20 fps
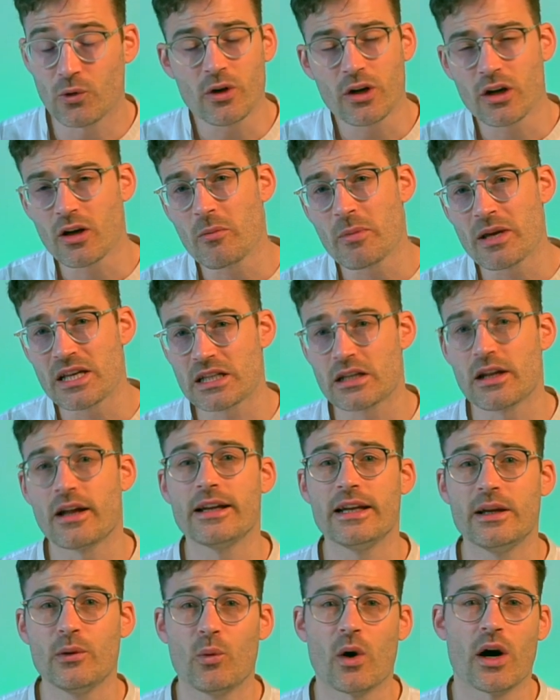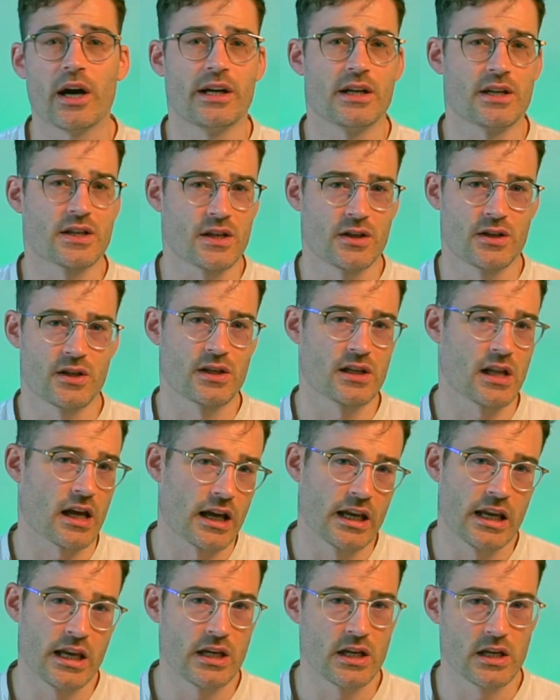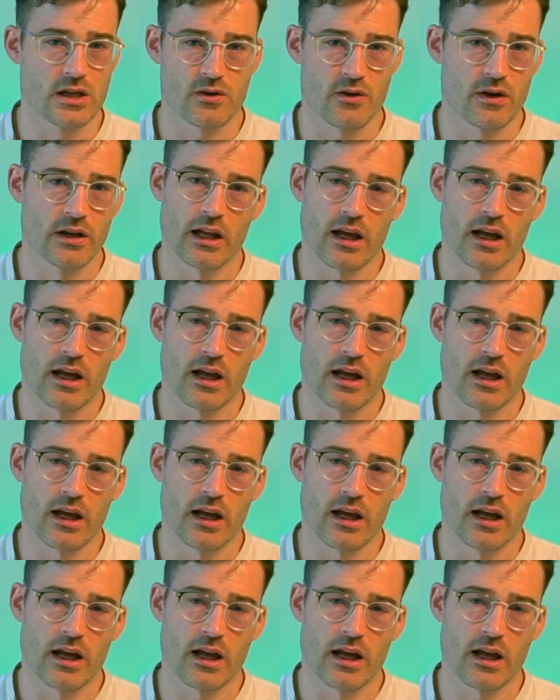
or it could be slightly wider, such as like an industry,